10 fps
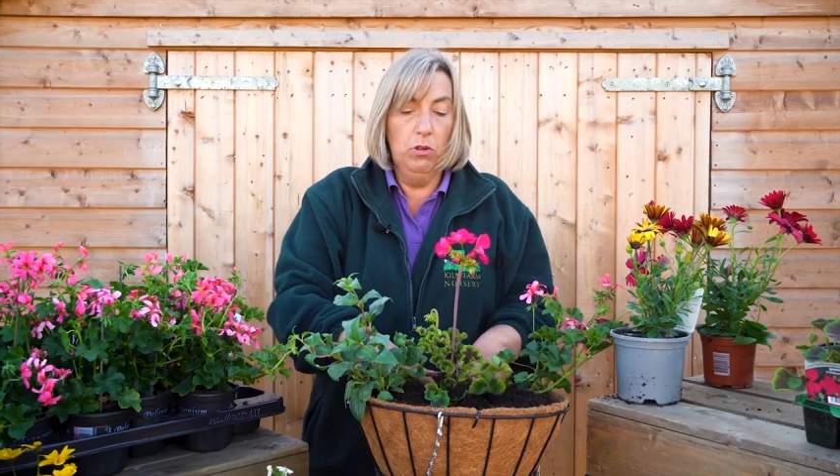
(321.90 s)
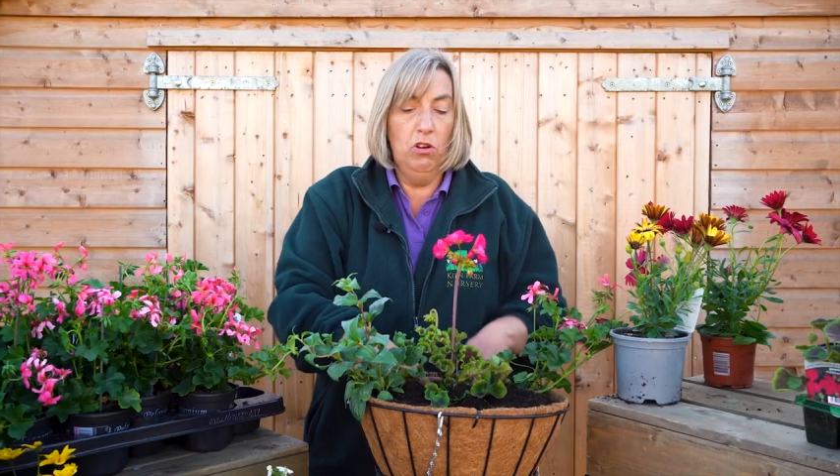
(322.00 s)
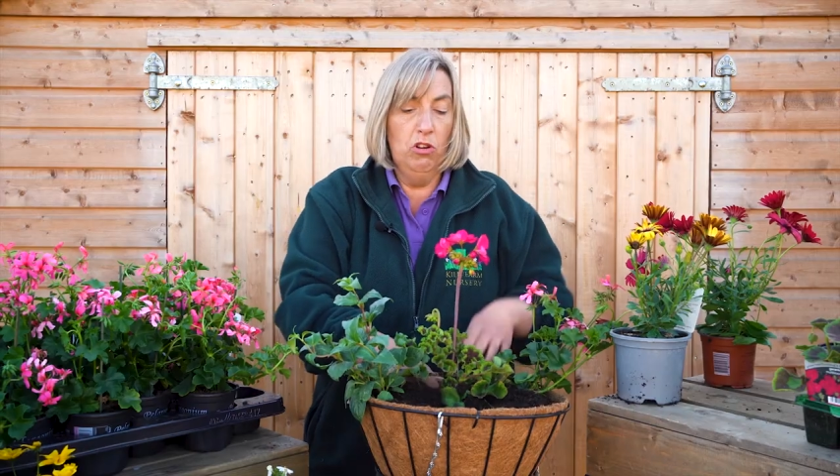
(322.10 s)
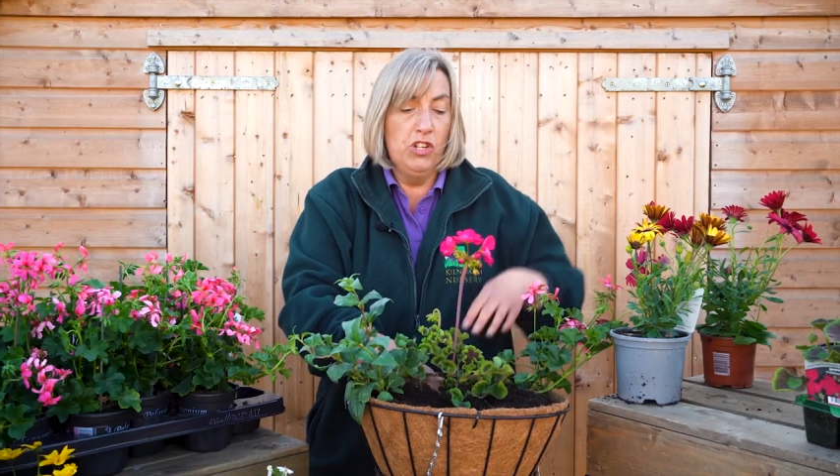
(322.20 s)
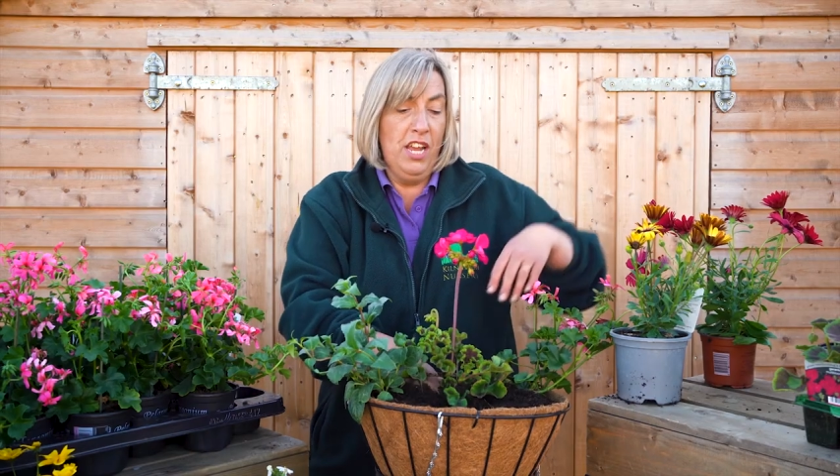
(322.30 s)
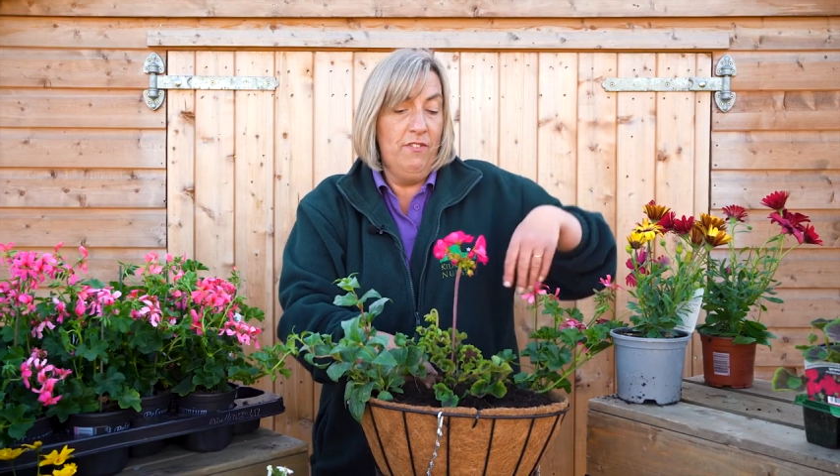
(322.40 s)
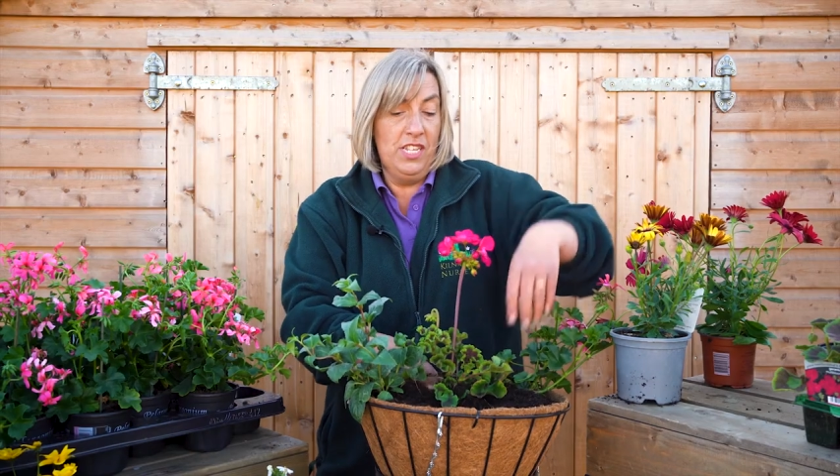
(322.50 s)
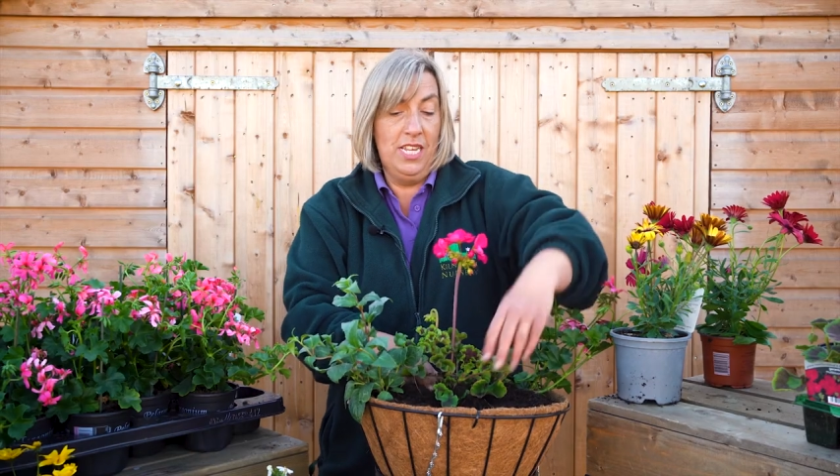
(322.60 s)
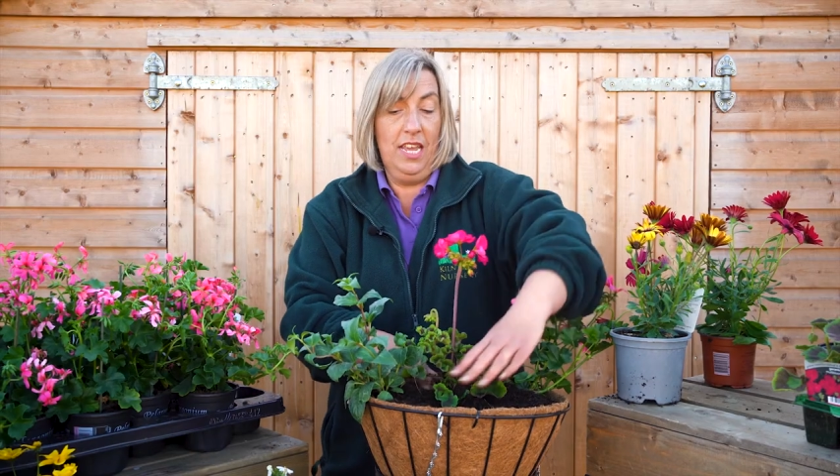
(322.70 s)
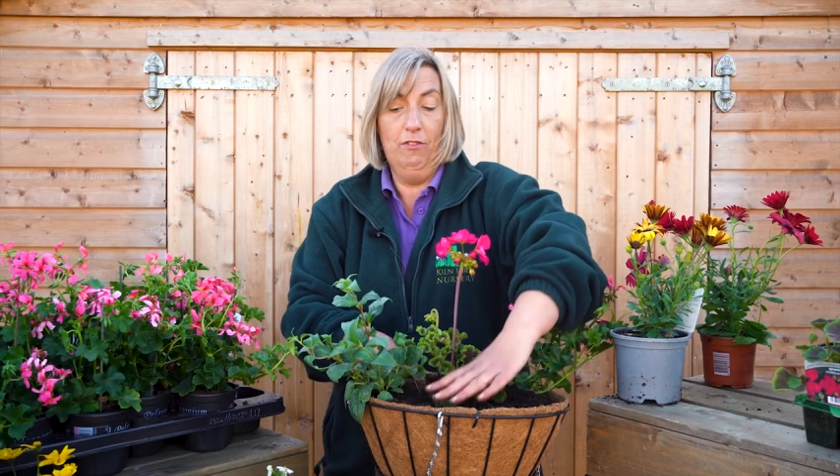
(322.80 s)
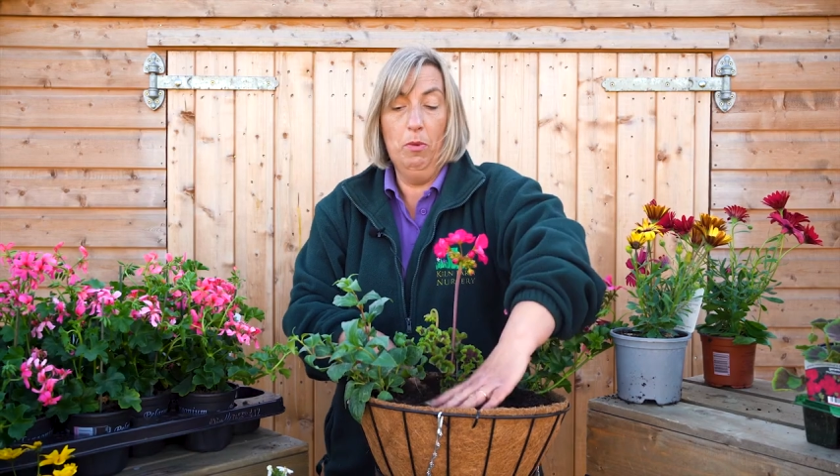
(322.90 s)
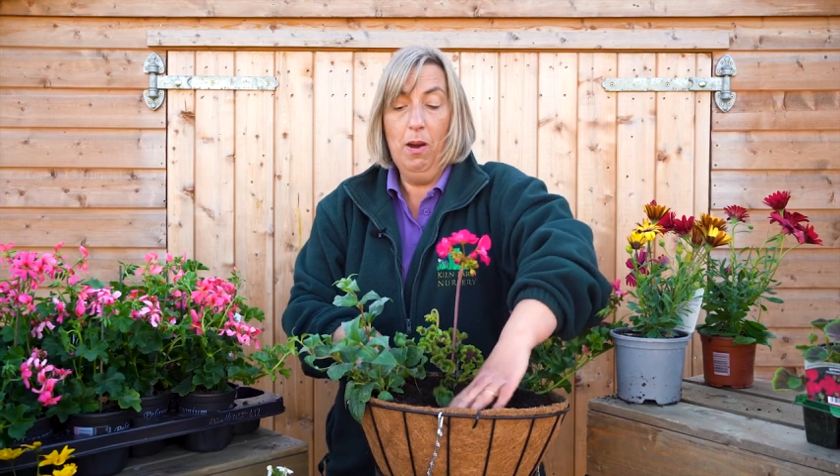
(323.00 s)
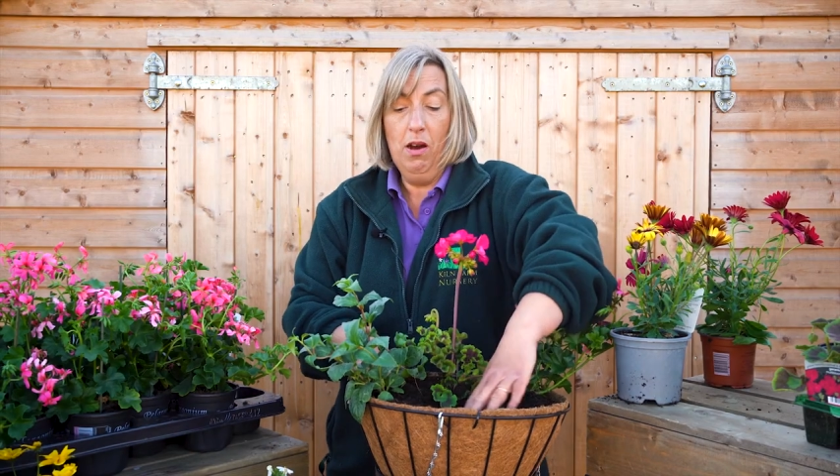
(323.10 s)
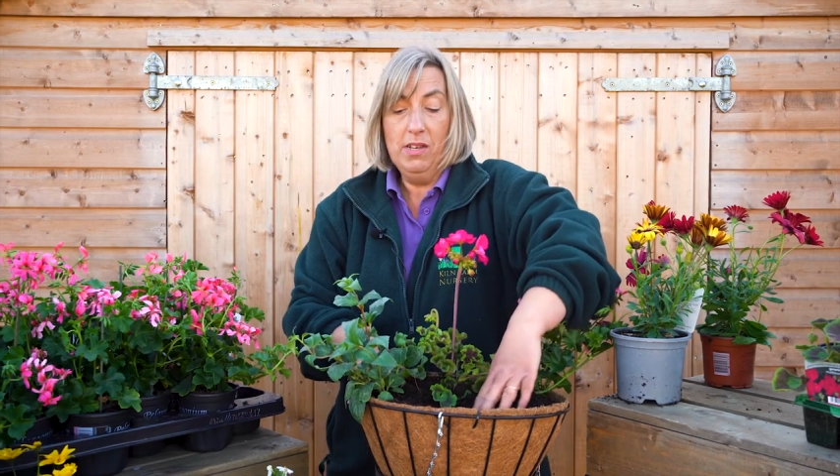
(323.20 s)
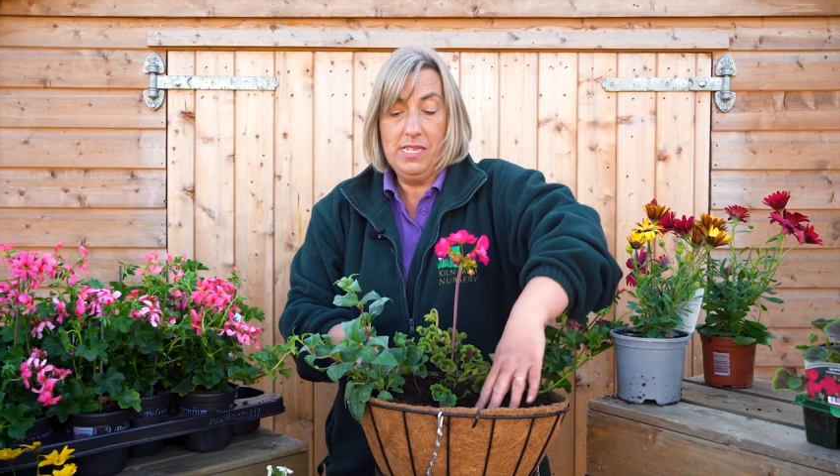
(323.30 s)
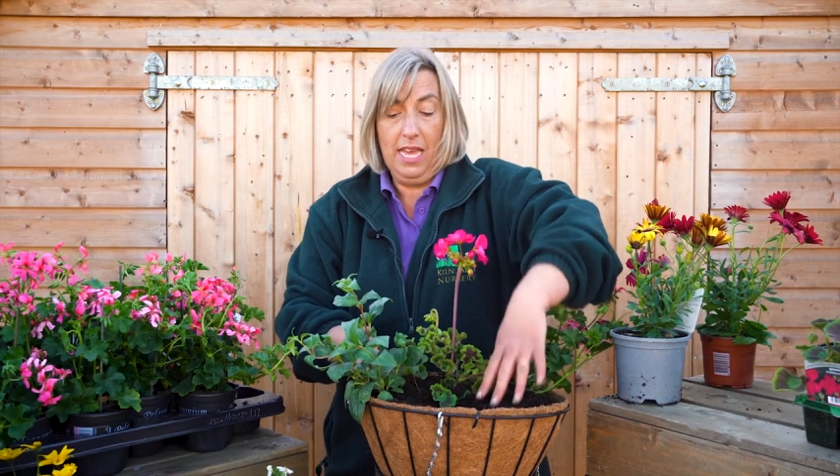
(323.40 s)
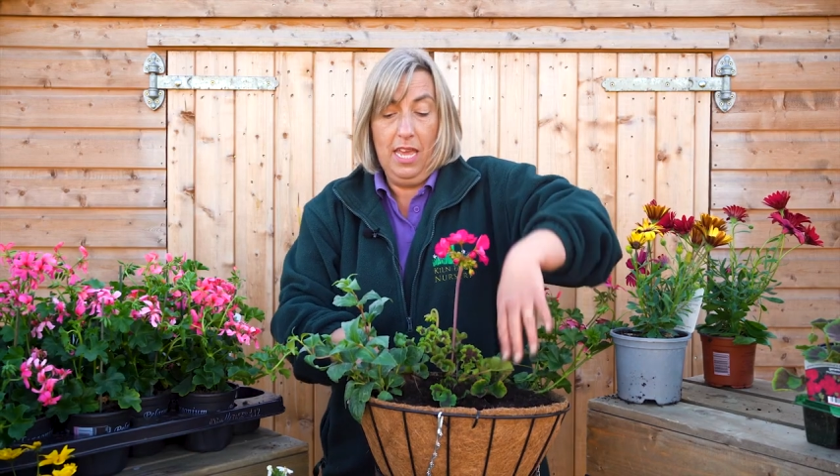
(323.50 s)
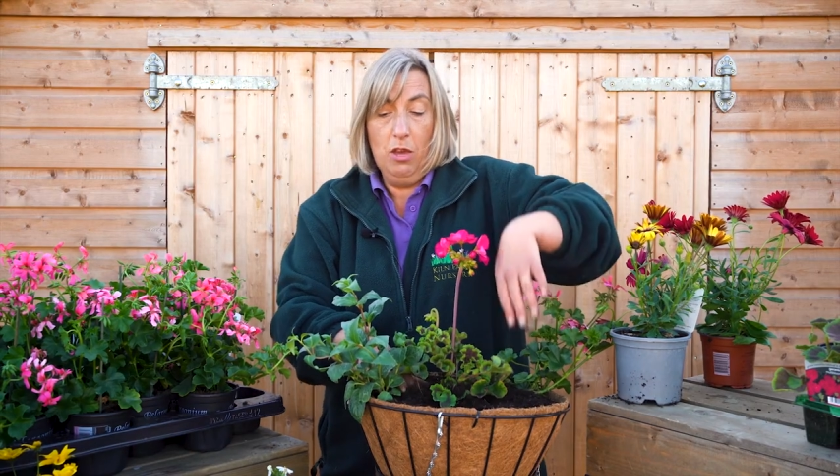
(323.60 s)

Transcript: want longevity of your basket,